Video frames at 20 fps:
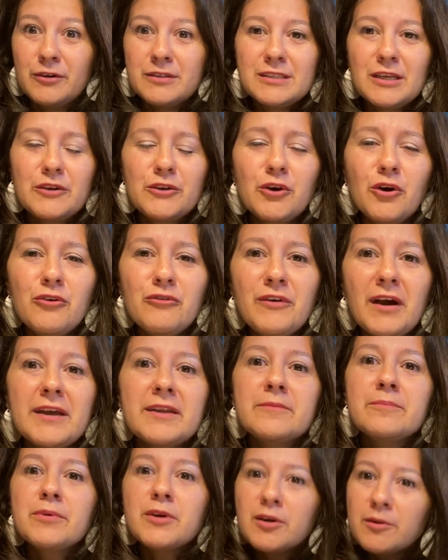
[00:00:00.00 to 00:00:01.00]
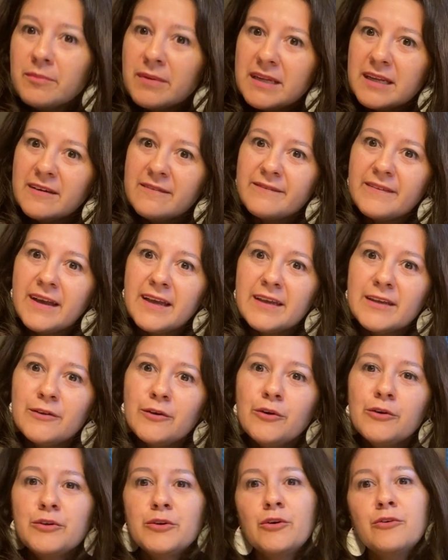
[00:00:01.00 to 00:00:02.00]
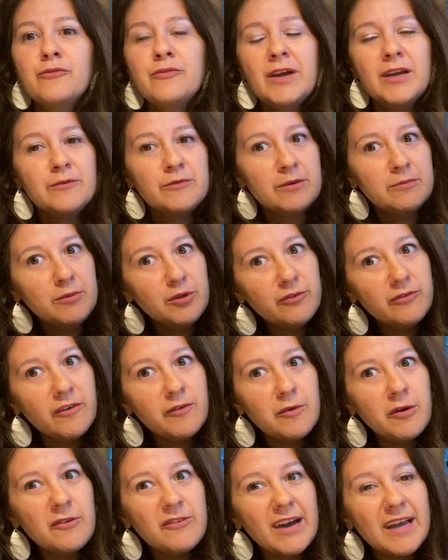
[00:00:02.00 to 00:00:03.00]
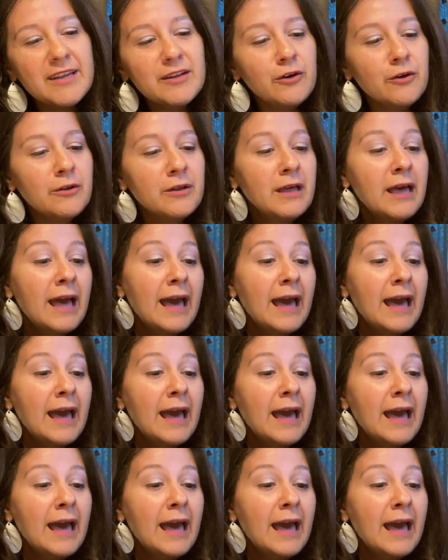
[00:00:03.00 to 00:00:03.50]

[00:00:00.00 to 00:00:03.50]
So you'll find permanent vinyl, you'll find removable vinyl.